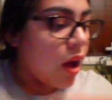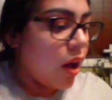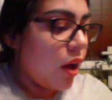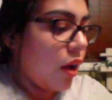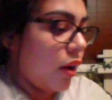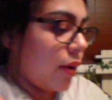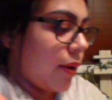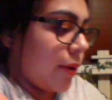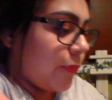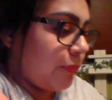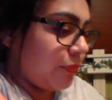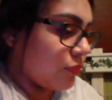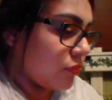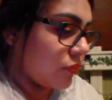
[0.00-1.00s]

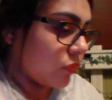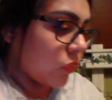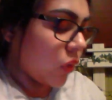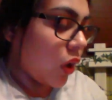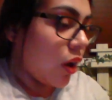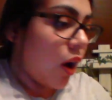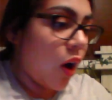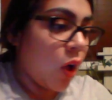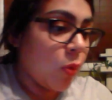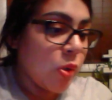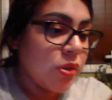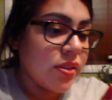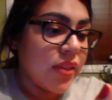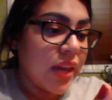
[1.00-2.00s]

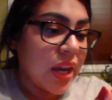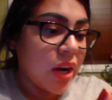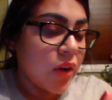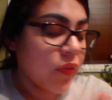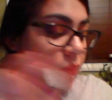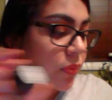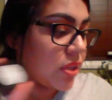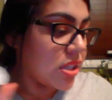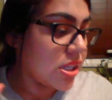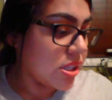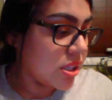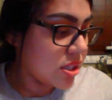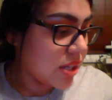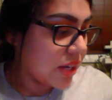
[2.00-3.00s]
Almost There from the Disney
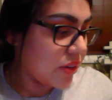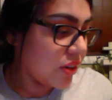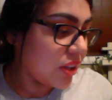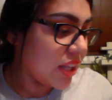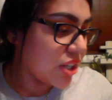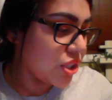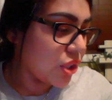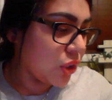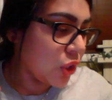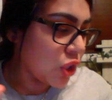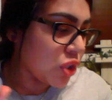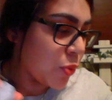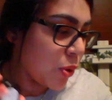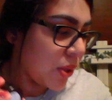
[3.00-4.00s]
Designer Collection looks
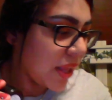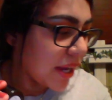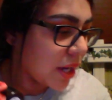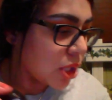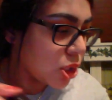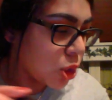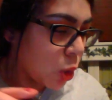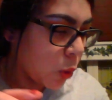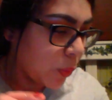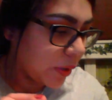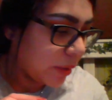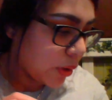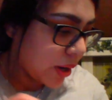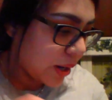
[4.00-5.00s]
more like taupey
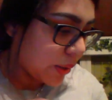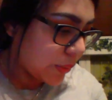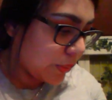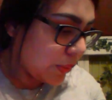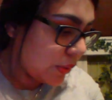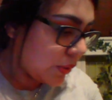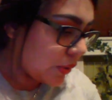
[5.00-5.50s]
brown.